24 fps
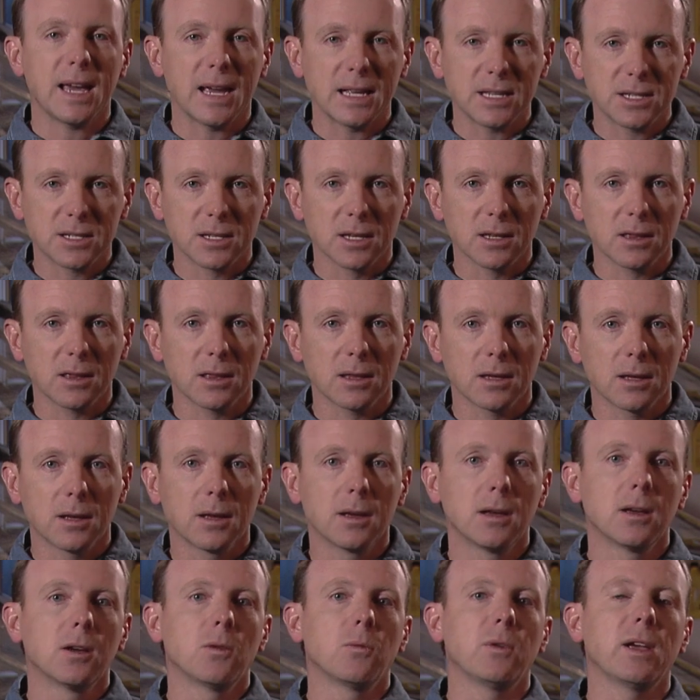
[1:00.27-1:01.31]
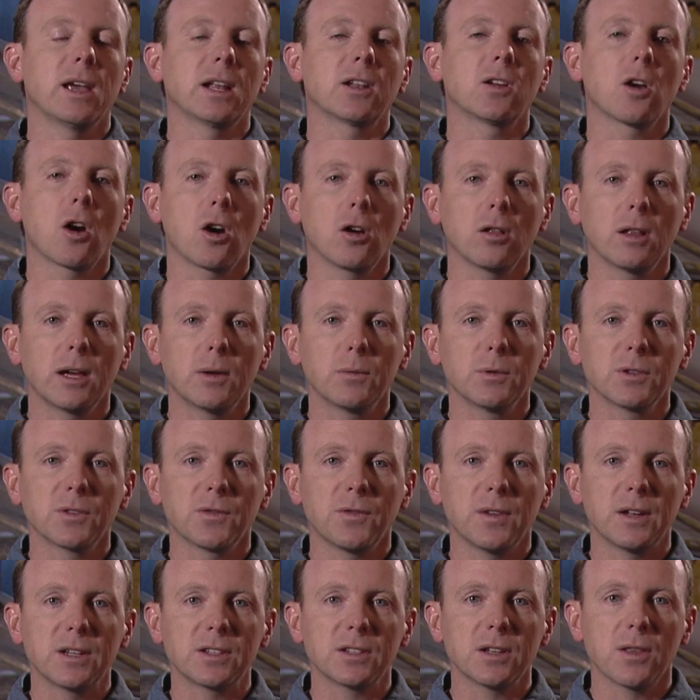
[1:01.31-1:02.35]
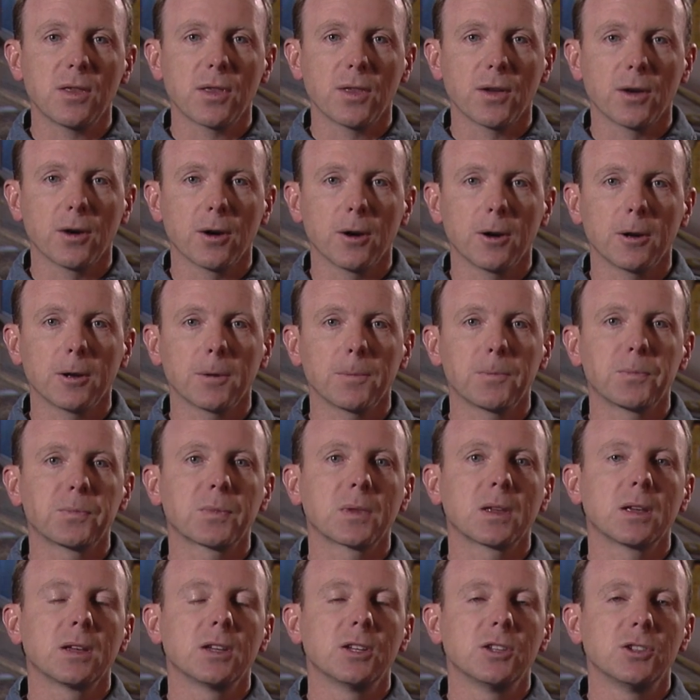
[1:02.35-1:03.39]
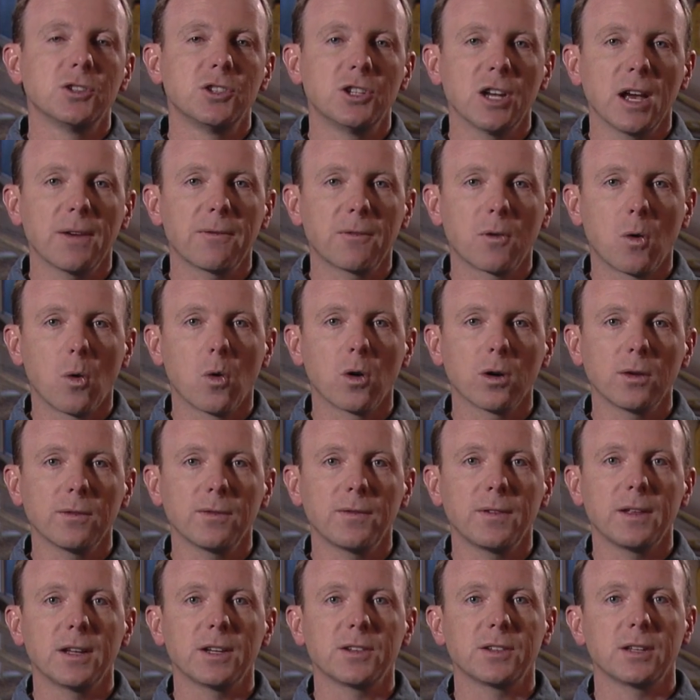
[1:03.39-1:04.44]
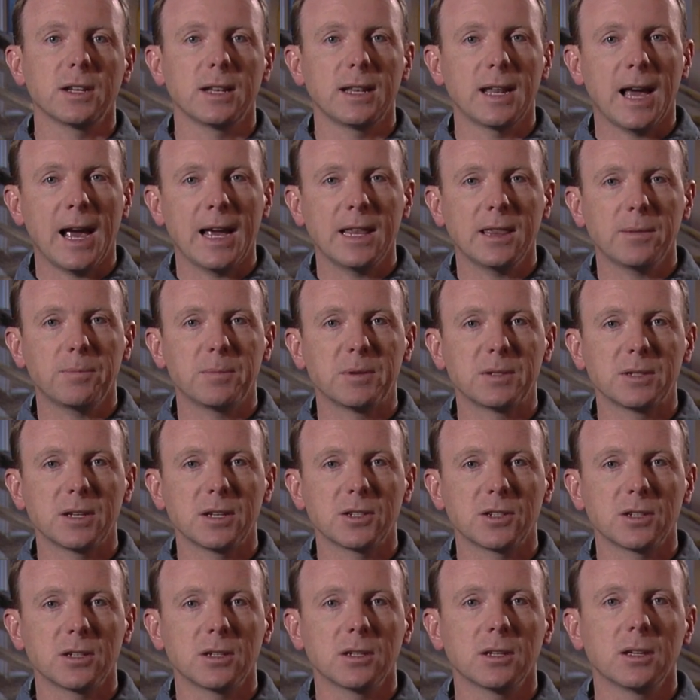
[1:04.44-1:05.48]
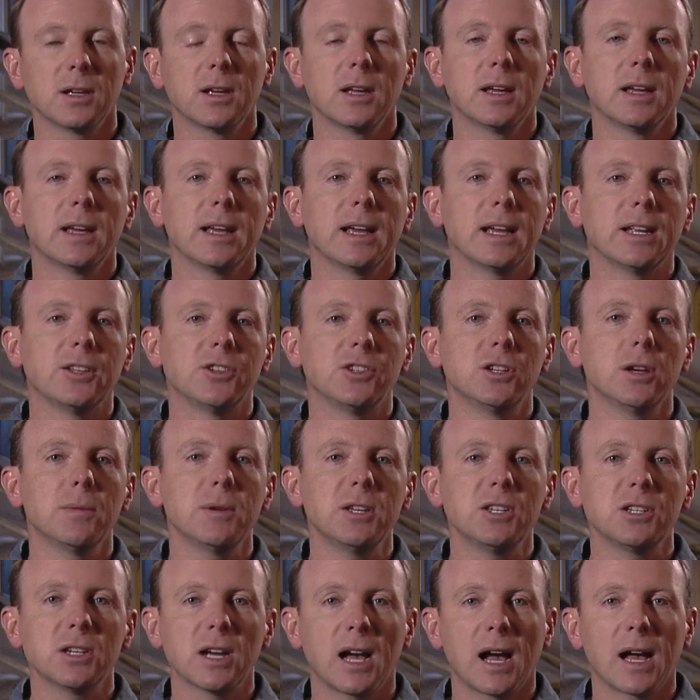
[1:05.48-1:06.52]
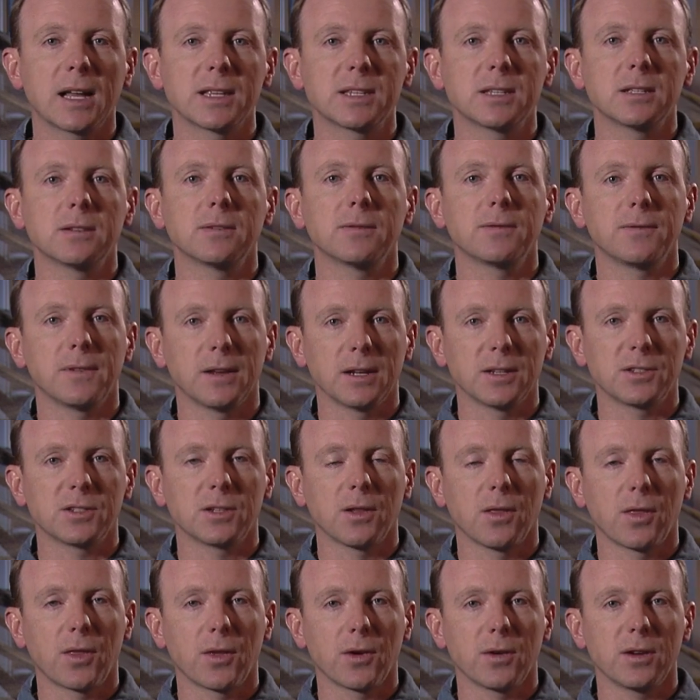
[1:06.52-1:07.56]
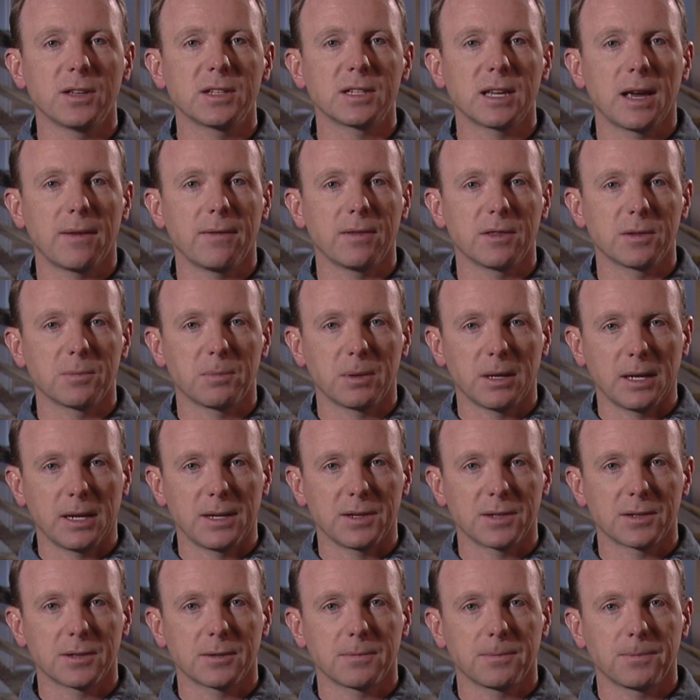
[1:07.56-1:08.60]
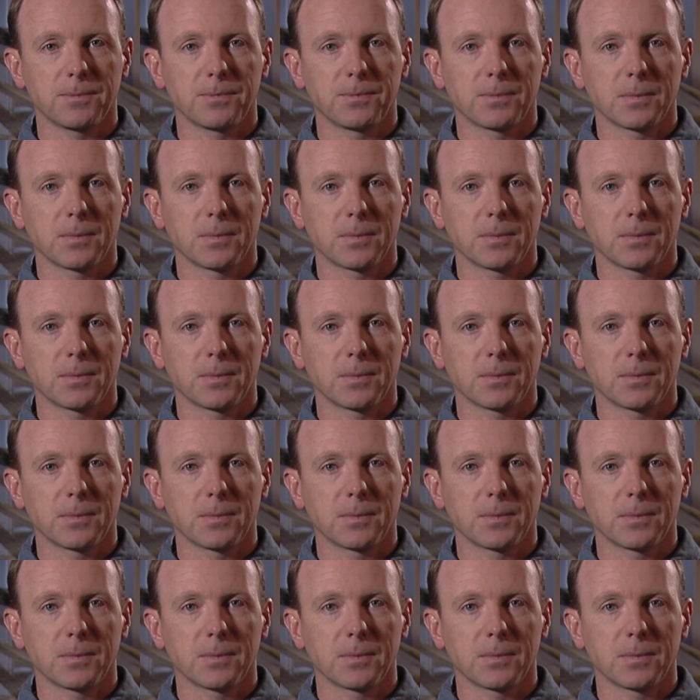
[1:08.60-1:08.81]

Kenseth. We had Carl Edwards finished in third. Jeff Gordon finished in 9th position. And Jimmie Johnson finished in 37th place.